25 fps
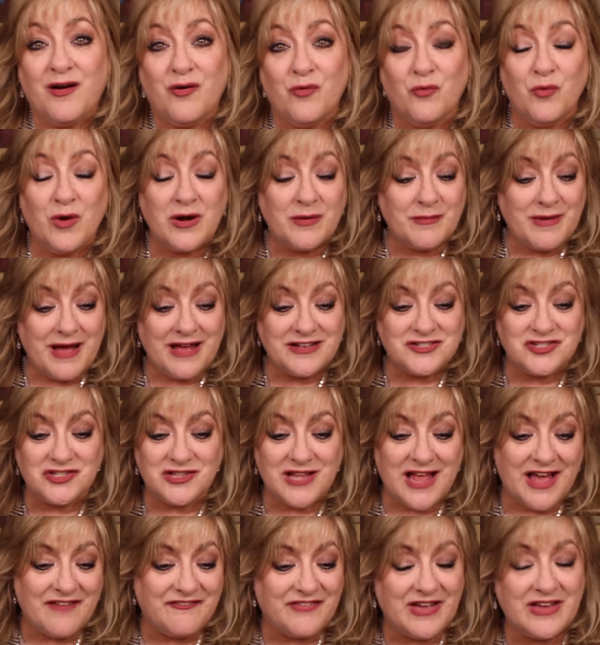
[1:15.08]
one of my
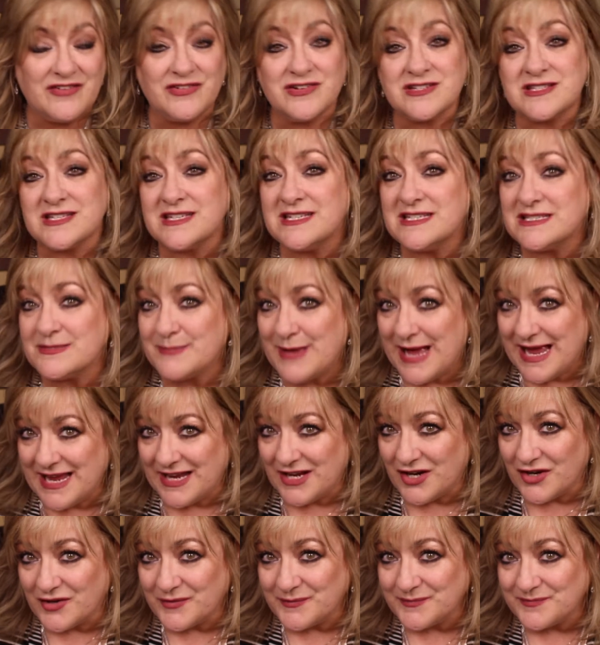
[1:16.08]
July favorites is my
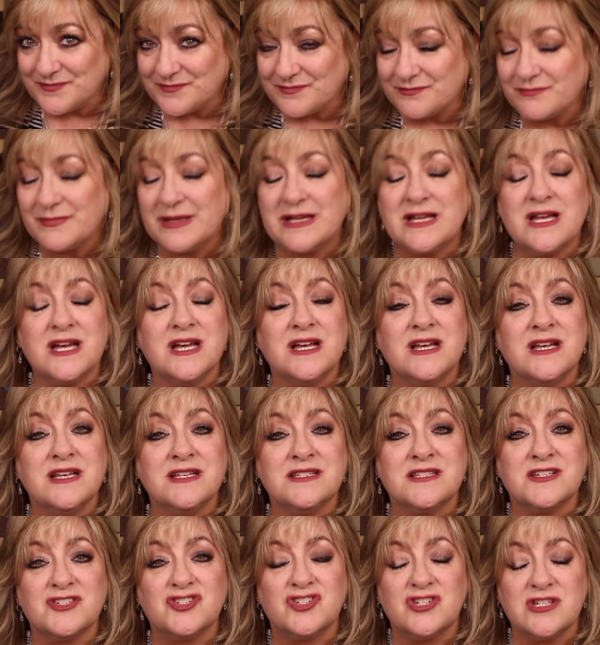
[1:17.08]
hair
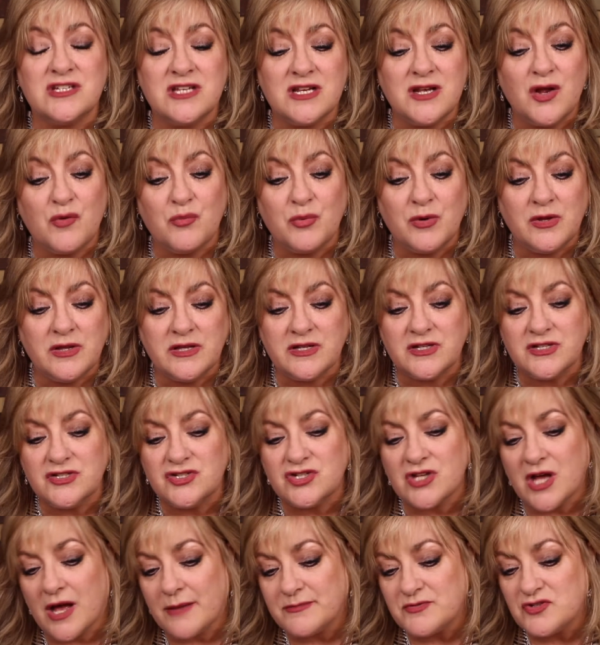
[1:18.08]
because she did a really good
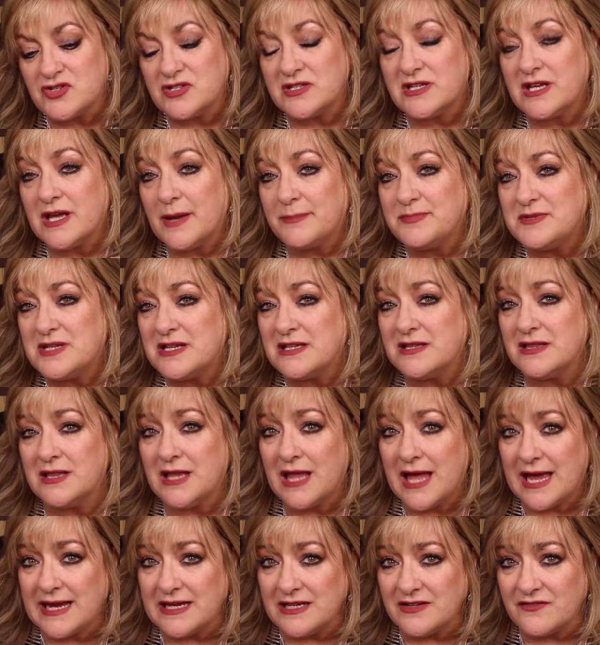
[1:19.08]
job. She kept it
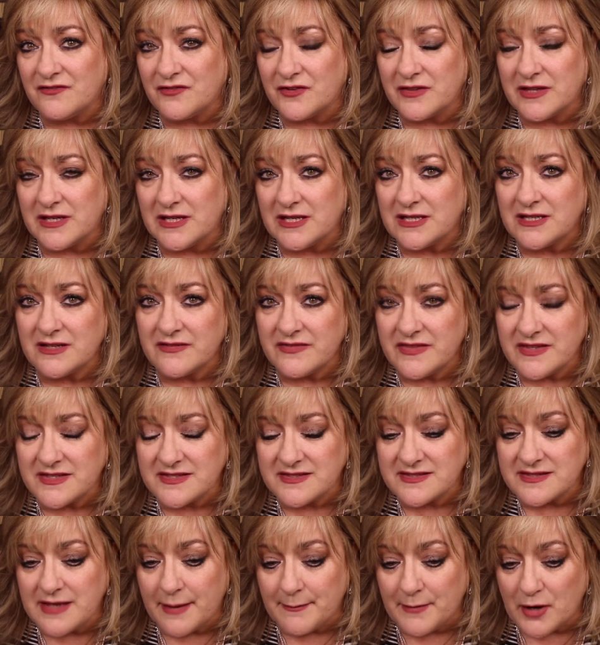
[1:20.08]
light for the end of the
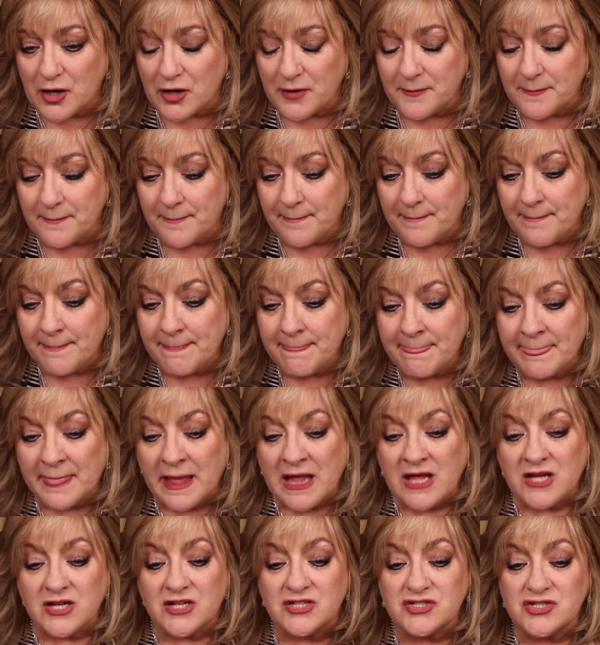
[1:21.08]
summer
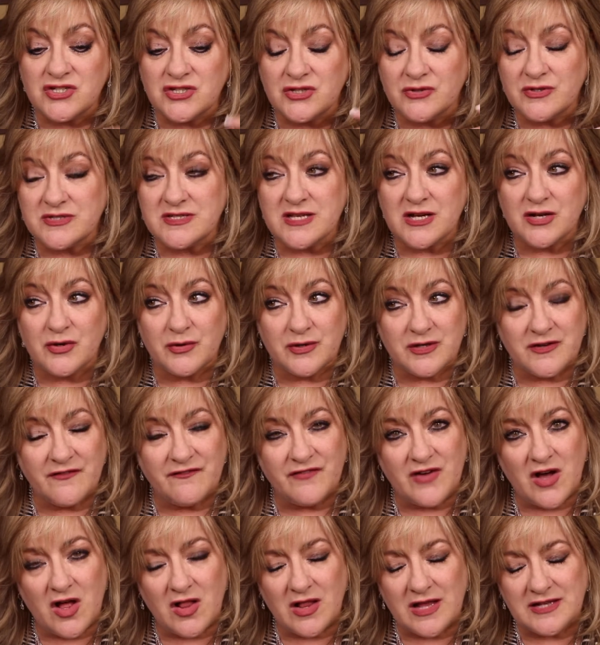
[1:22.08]
because you know as I go into
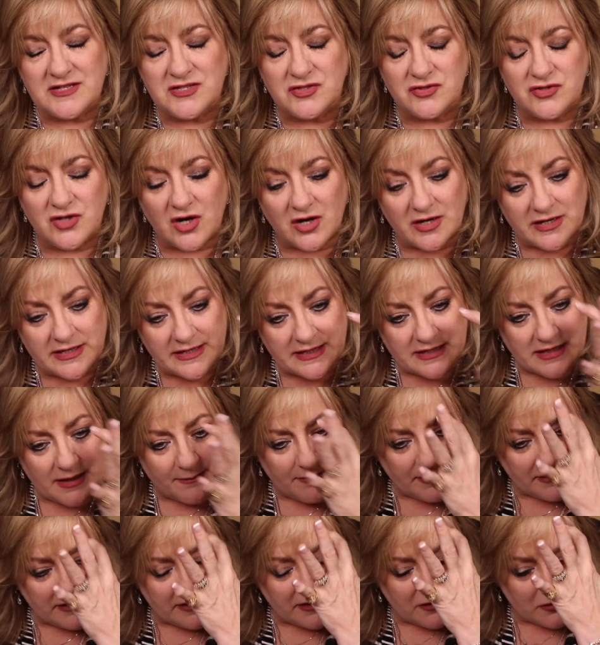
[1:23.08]
fall I do darken it up
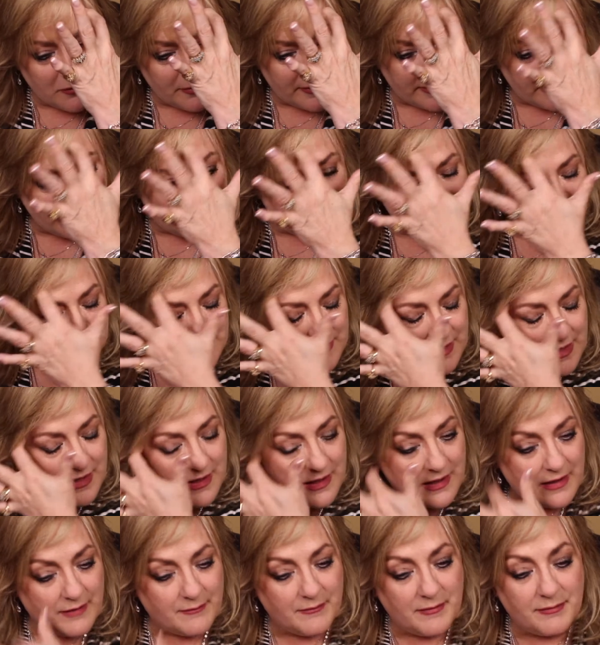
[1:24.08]
a little bit.
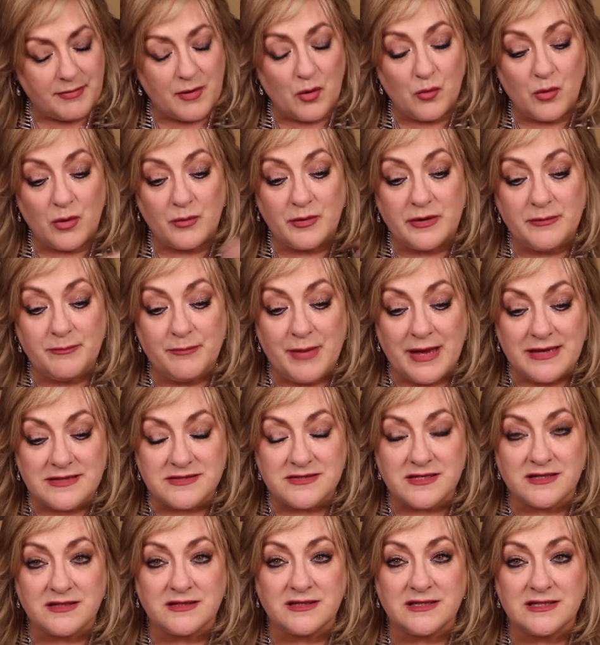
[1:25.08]
Um, but what we
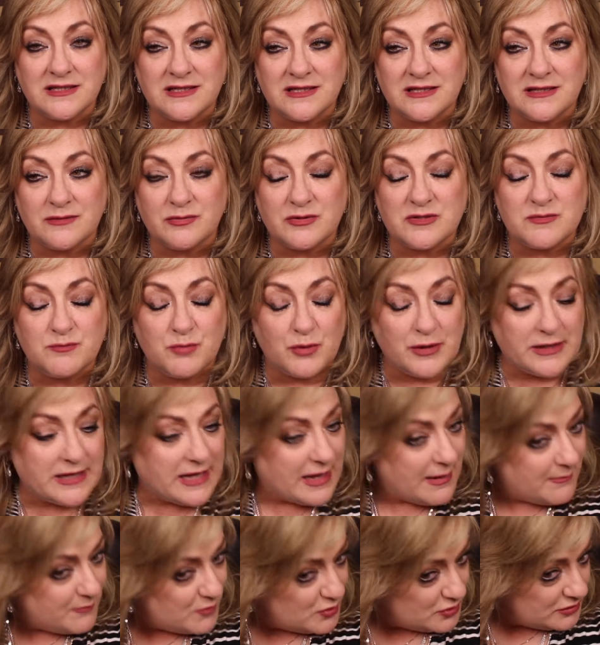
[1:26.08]
basically did was bring
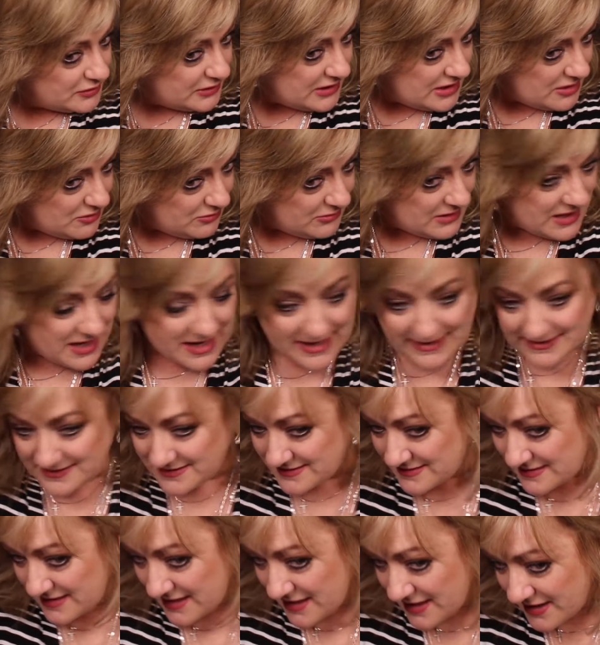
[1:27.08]
out more low
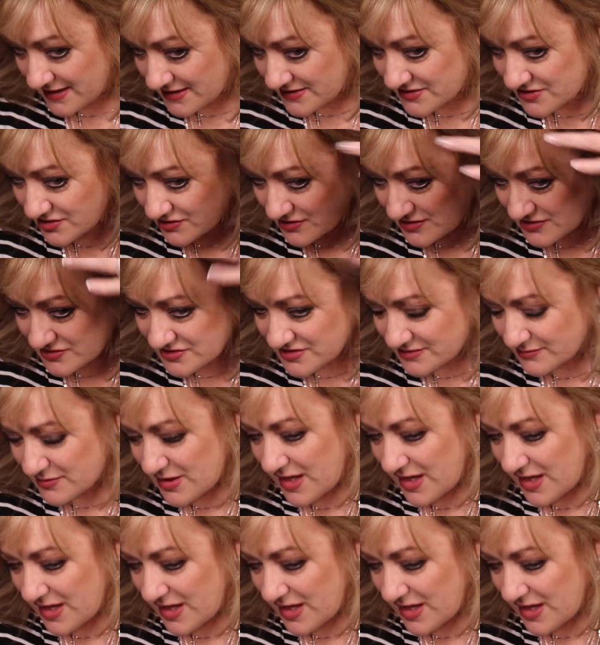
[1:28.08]
lights so there's some